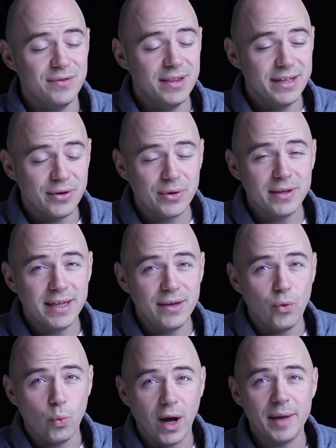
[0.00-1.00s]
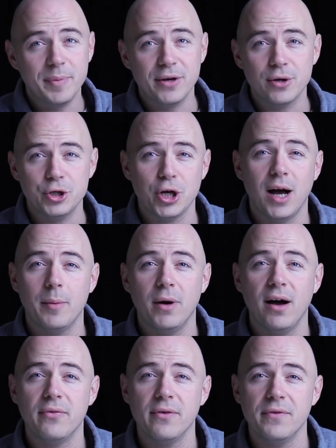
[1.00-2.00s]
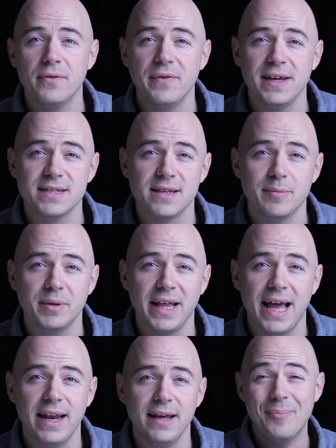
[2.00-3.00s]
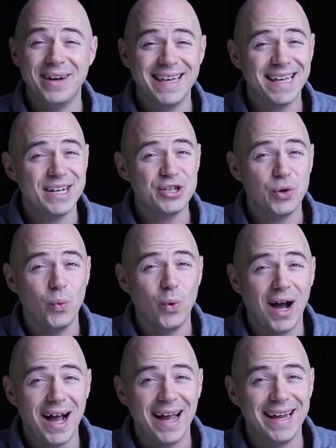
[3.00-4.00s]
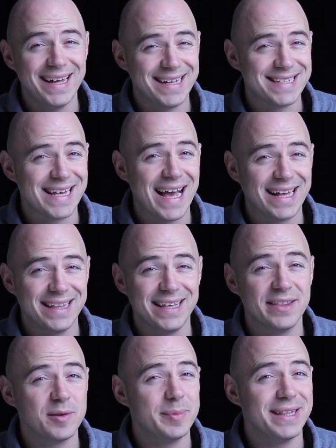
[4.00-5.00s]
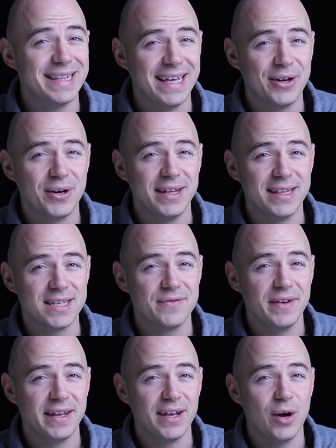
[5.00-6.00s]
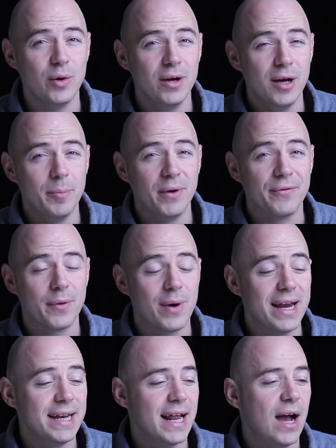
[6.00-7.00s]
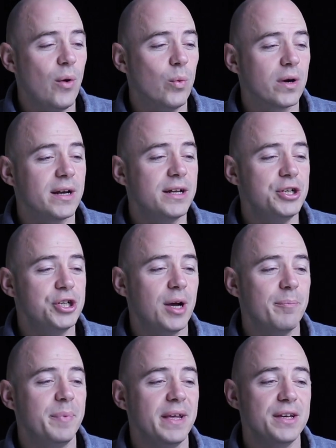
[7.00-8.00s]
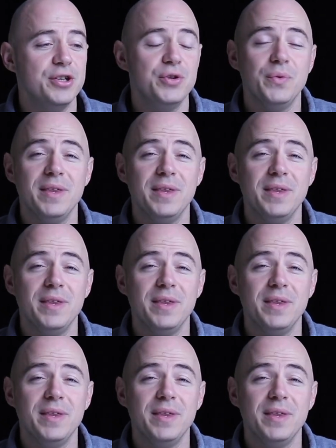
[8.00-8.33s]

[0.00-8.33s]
literally wipe your job off of the face of the planet. I'm gonna get into why exactly a little bit later in this video, but for right now, we're gonna jump into